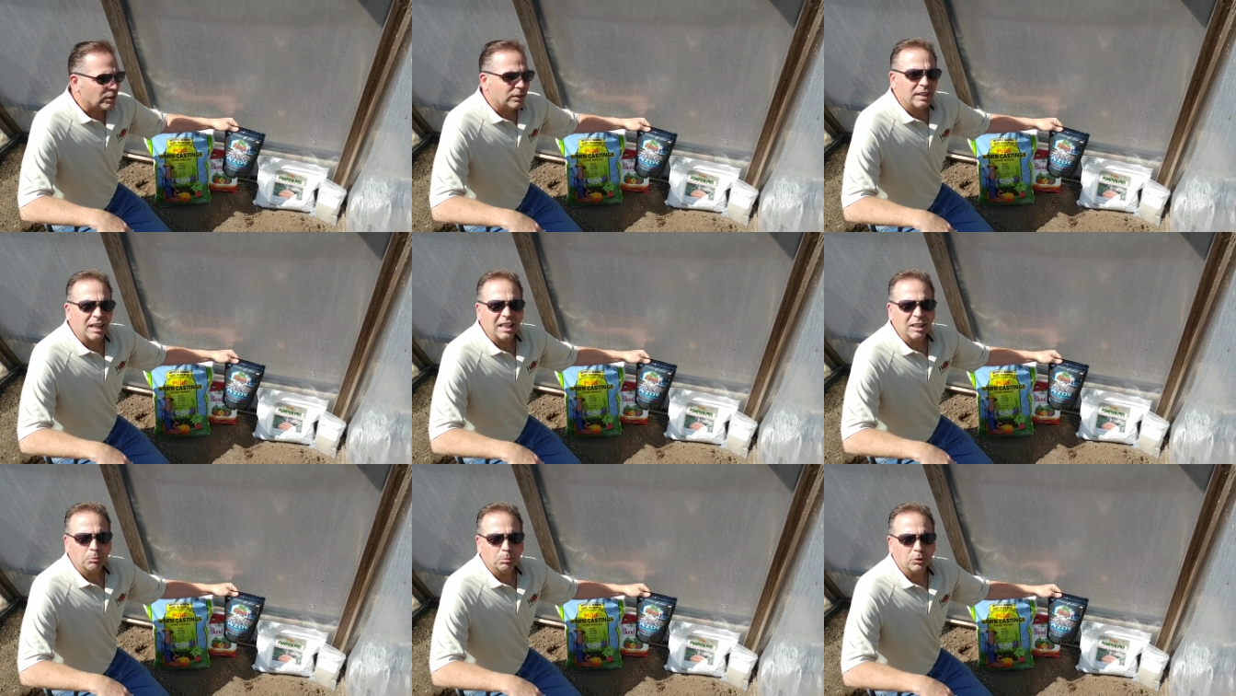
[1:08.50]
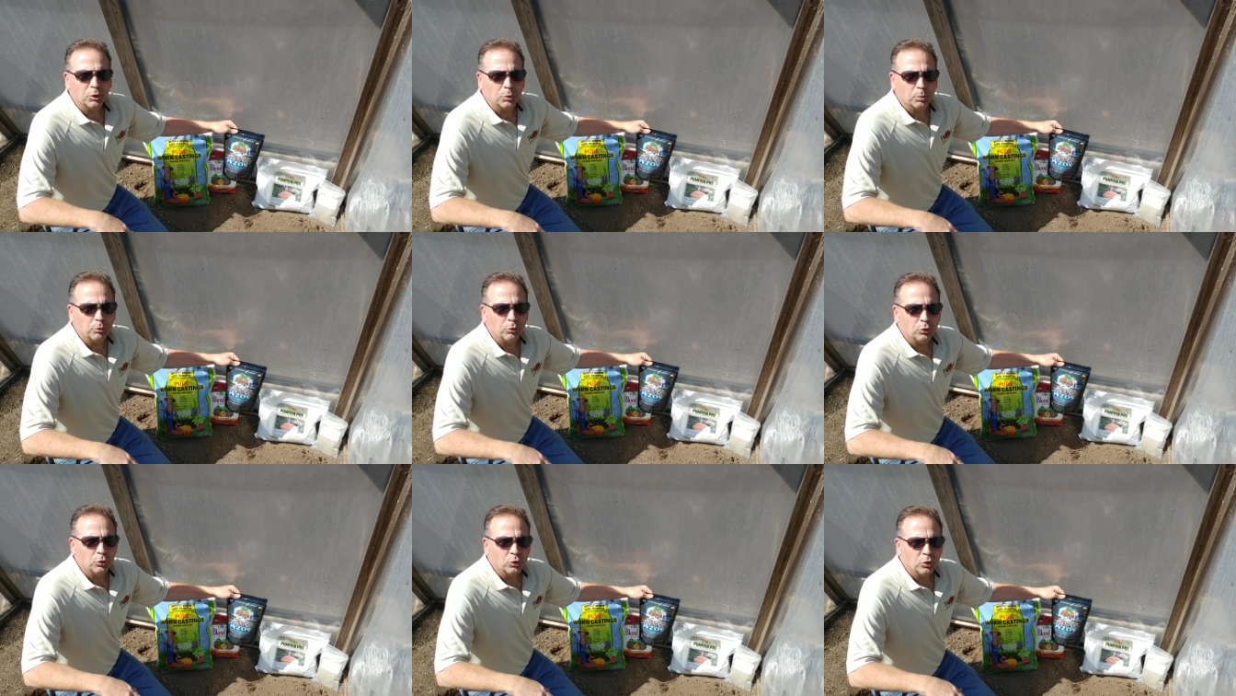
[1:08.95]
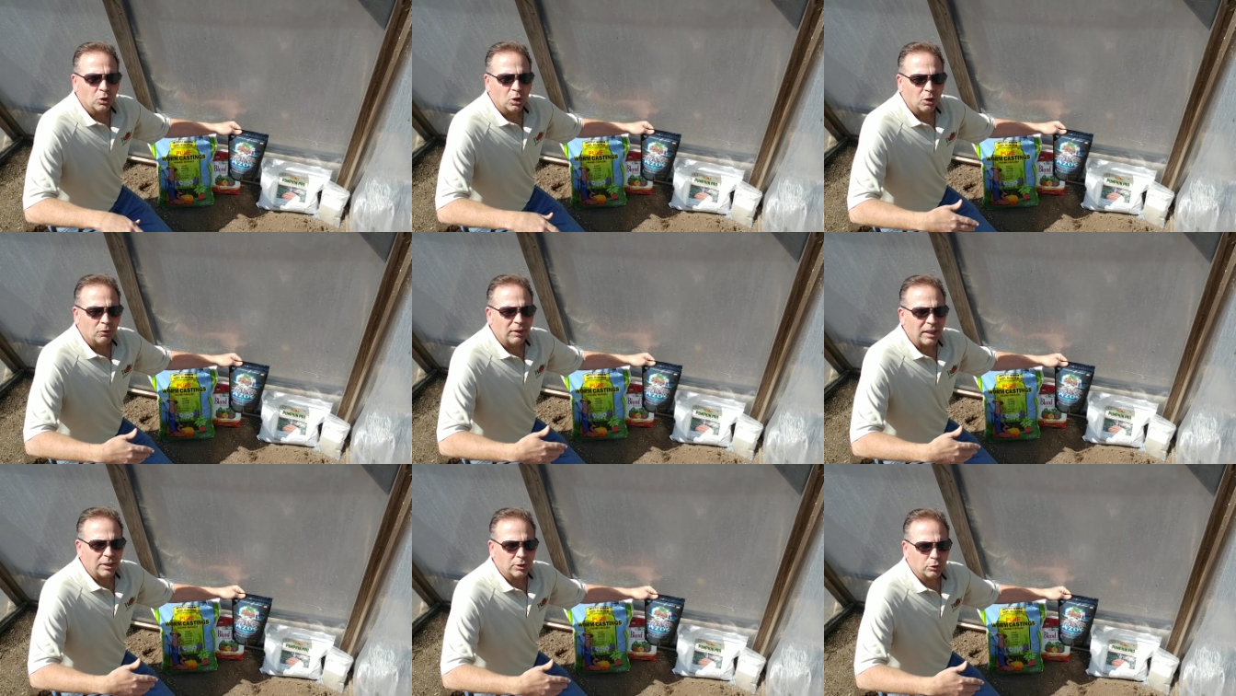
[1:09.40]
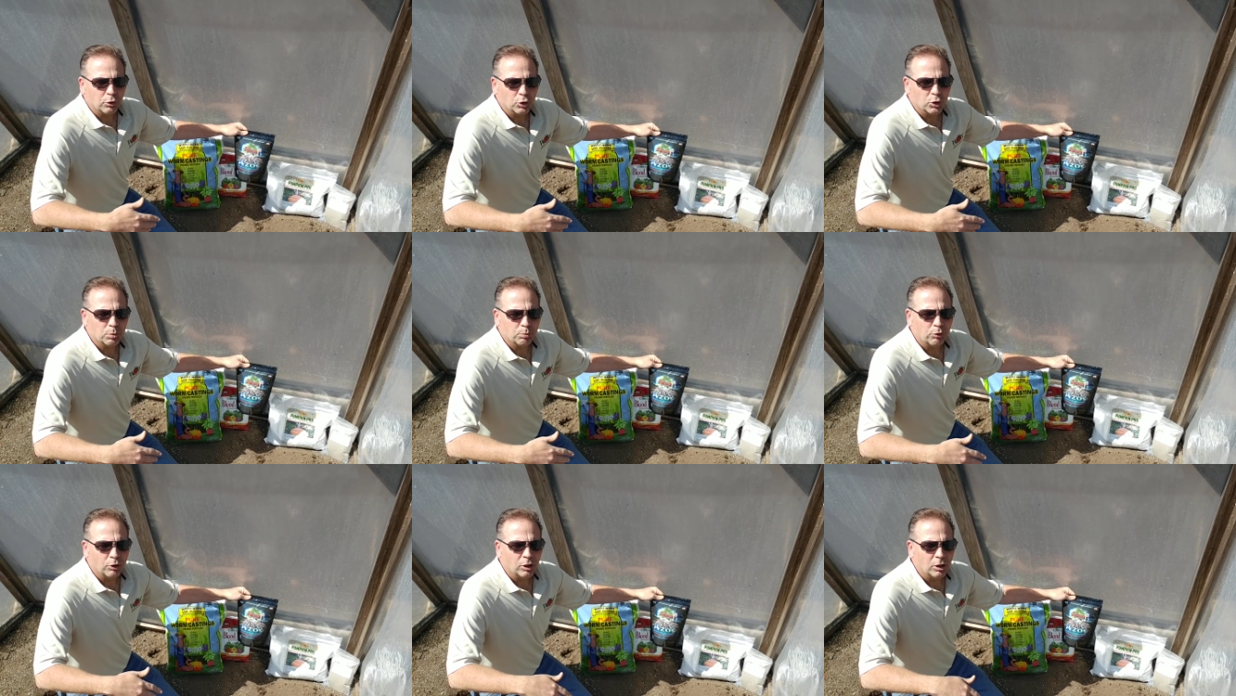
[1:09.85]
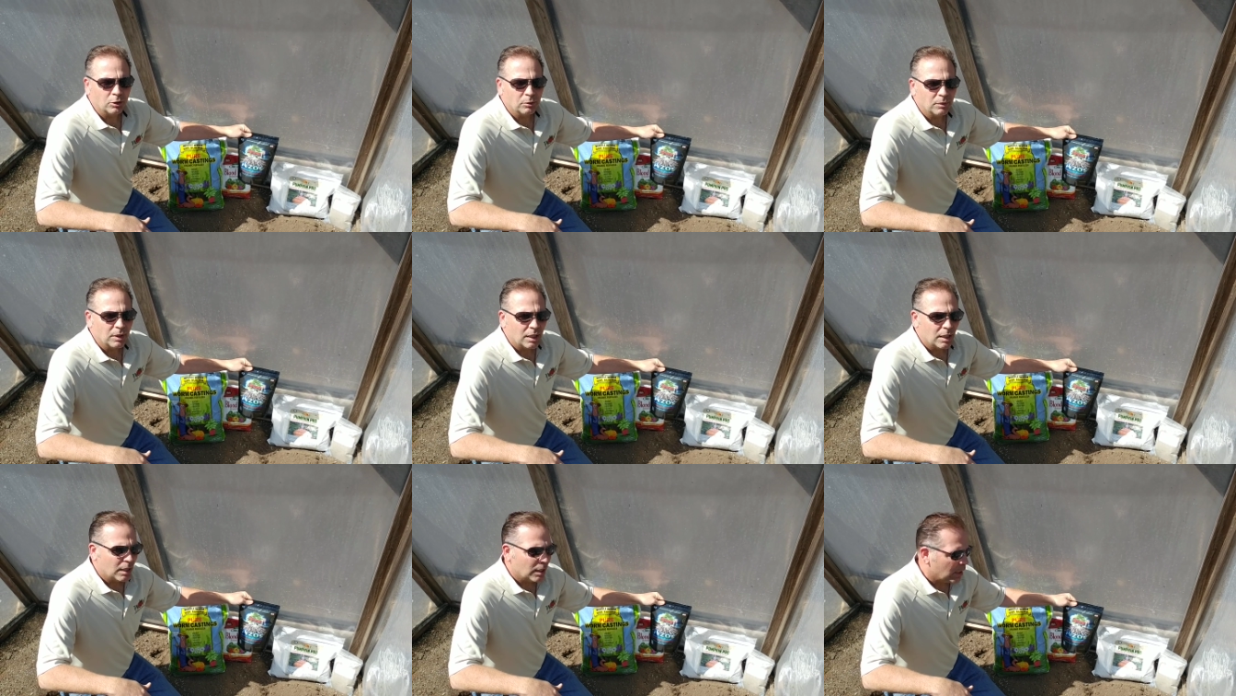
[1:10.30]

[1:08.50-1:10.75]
1 tablespoon of azosprilin.